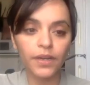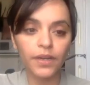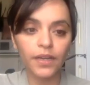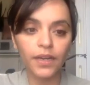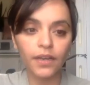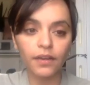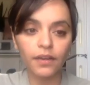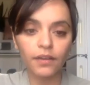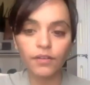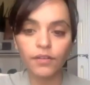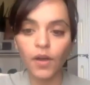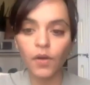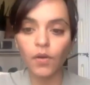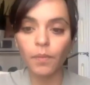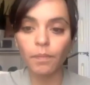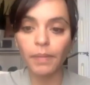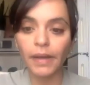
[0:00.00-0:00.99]
gonna
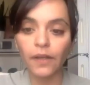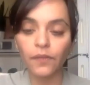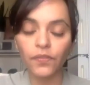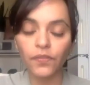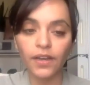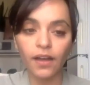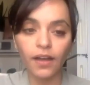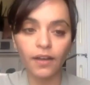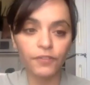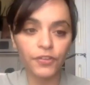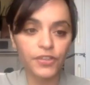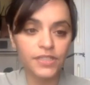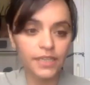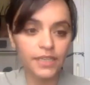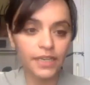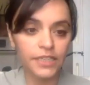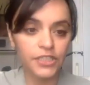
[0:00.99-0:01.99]
go about the
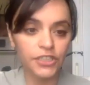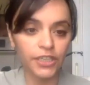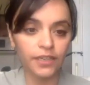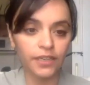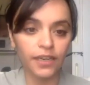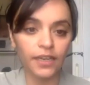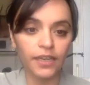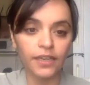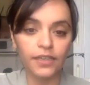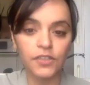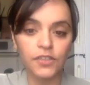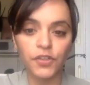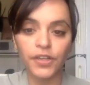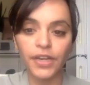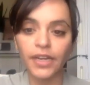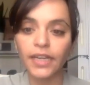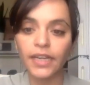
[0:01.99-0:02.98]
conversation is
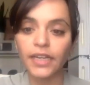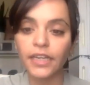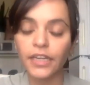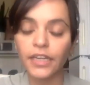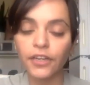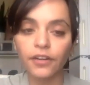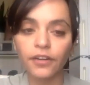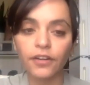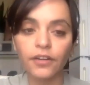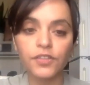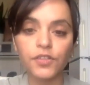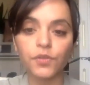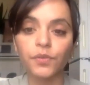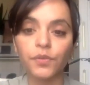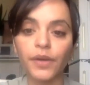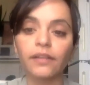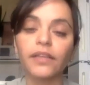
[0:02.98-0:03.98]
you're gonna hear
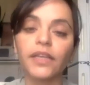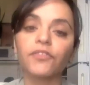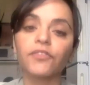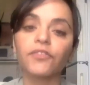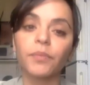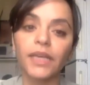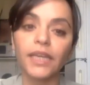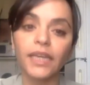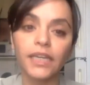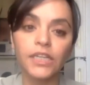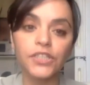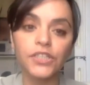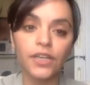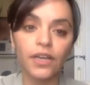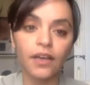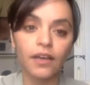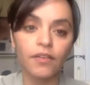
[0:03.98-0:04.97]
directly from
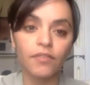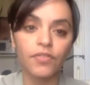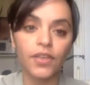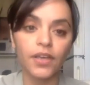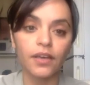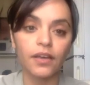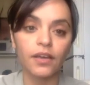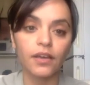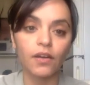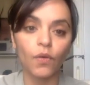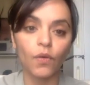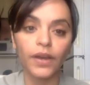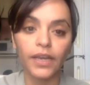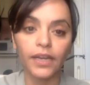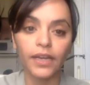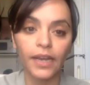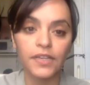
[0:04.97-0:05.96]
each of the
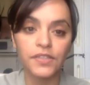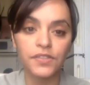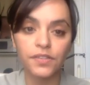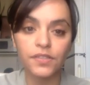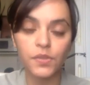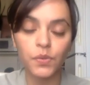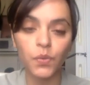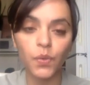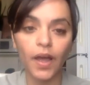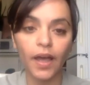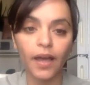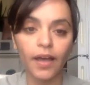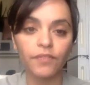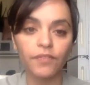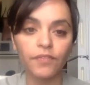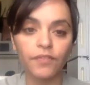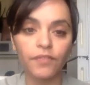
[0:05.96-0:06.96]
organizers who
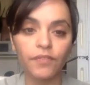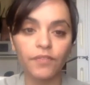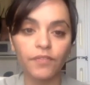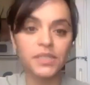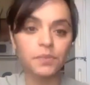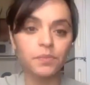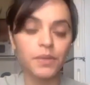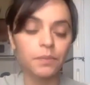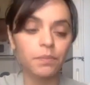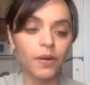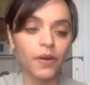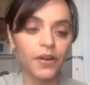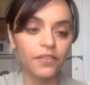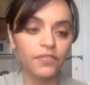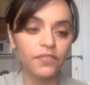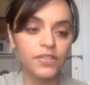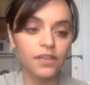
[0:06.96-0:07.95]
have agreed to be
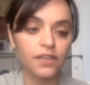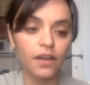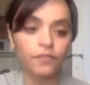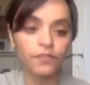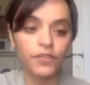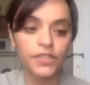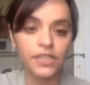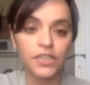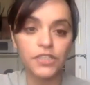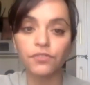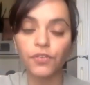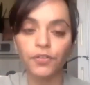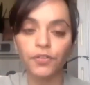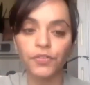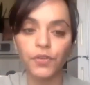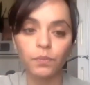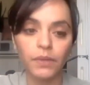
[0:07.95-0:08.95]
part of this conversation
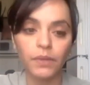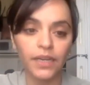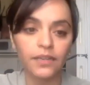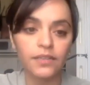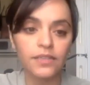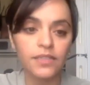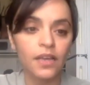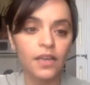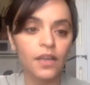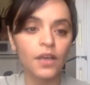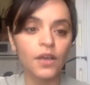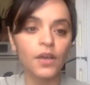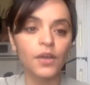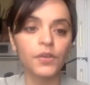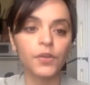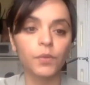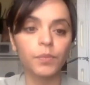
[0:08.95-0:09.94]
for a few minutes.
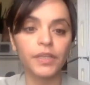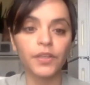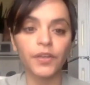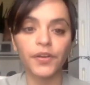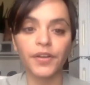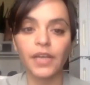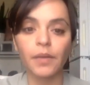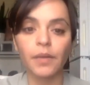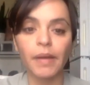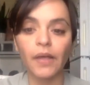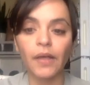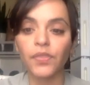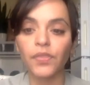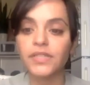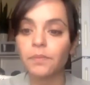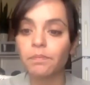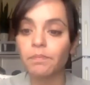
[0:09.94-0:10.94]
You'll be learning
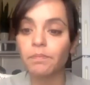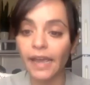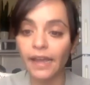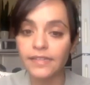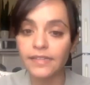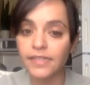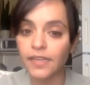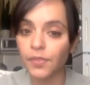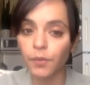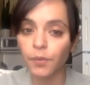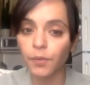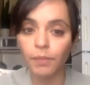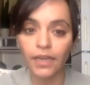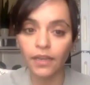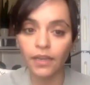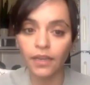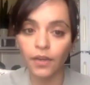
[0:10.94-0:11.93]
about the demands that they're
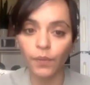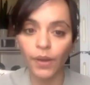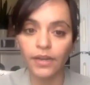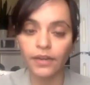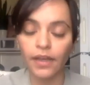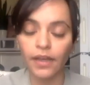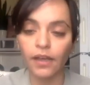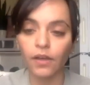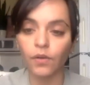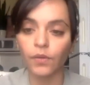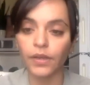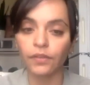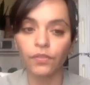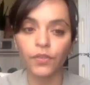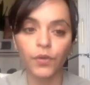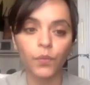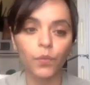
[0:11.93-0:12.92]
making right now
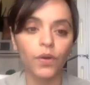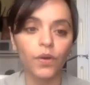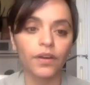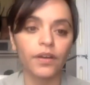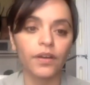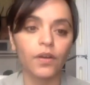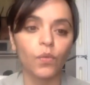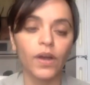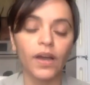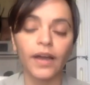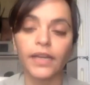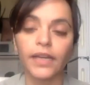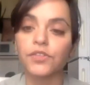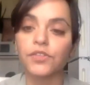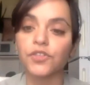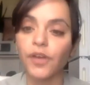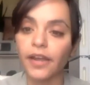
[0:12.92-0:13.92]
in their work, what kind
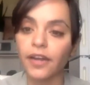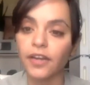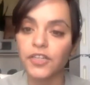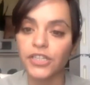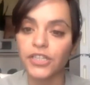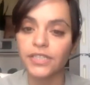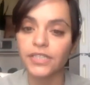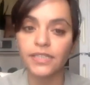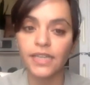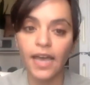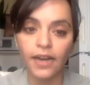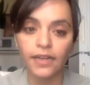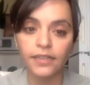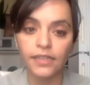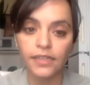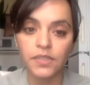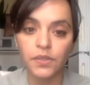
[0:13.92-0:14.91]
of strategies and
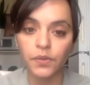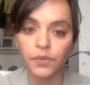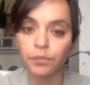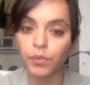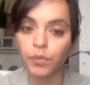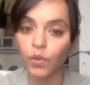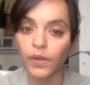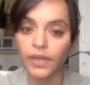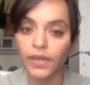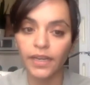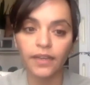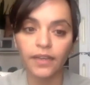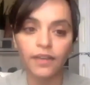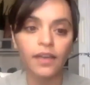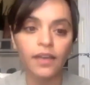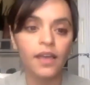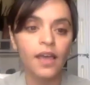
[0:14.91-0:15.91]
tactics they're
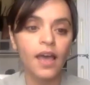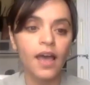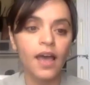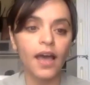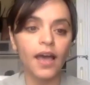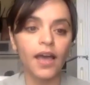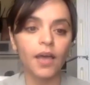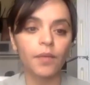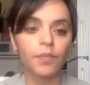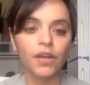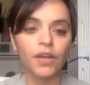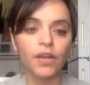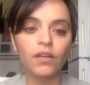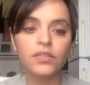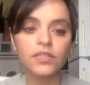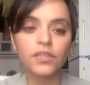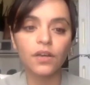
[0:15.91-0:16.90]
employing, and
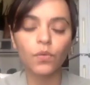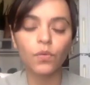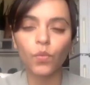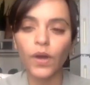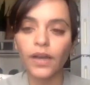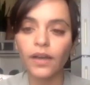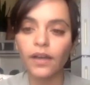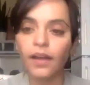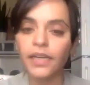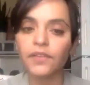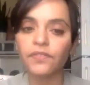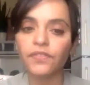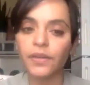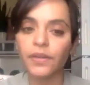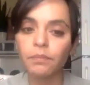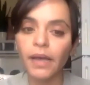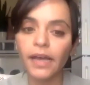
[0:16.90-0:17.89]
also what kind of
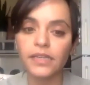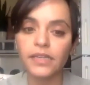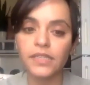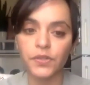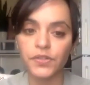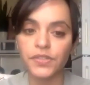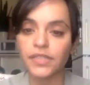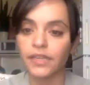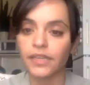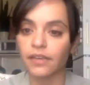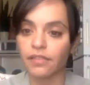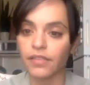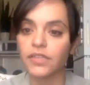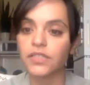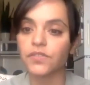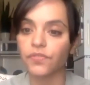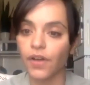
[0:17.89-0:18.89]
impacts they're seeing
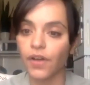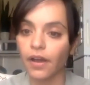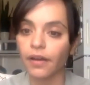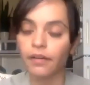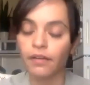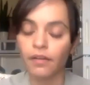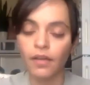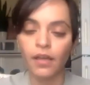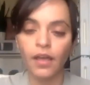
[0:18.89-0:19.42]
thus far.